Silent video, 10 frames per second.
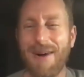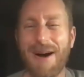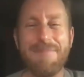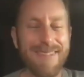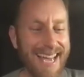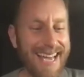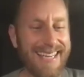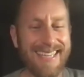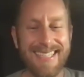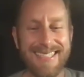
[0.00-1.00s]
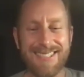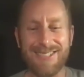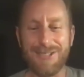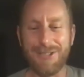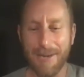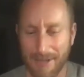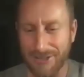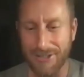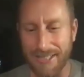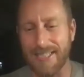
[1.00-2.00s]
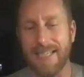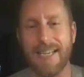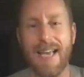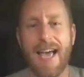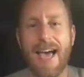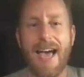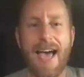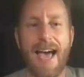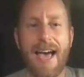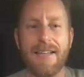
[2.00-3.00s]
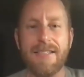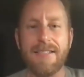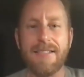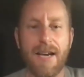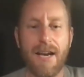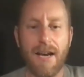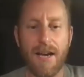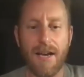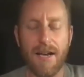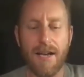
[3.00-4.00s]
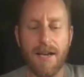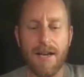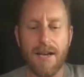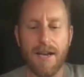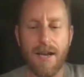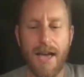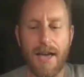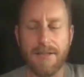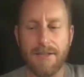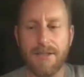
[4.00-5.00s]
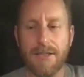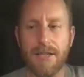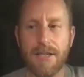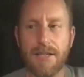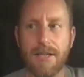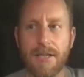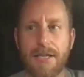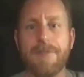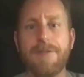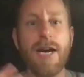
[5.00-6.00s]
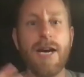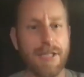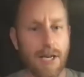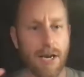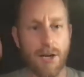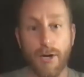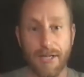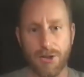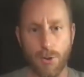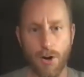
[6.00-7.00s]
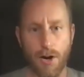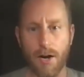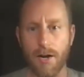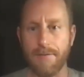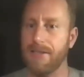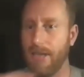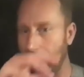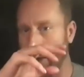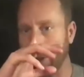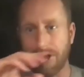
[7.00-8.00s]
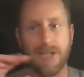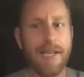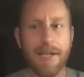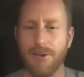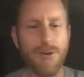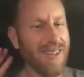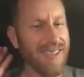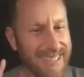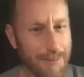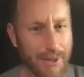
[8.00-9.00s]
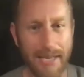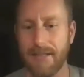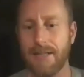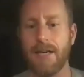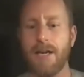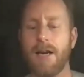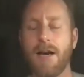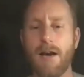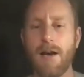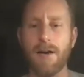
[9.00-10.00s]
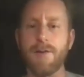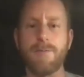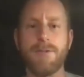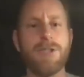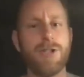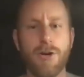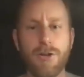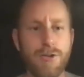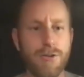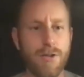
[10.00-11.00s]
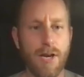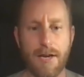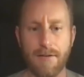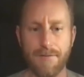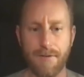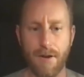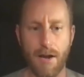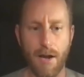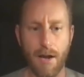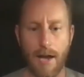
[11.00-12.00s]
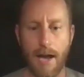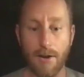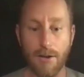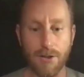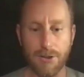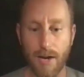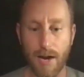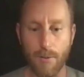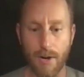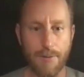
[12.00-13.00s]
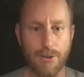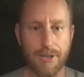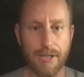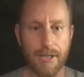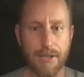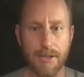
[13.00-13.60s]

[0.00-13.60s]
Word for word: my plan is to share my screen, and uh, and give you guys a, a quick tour of the site. Just click through a little bit um, to show you kind of uh, how it looks when, I, when I'm using it.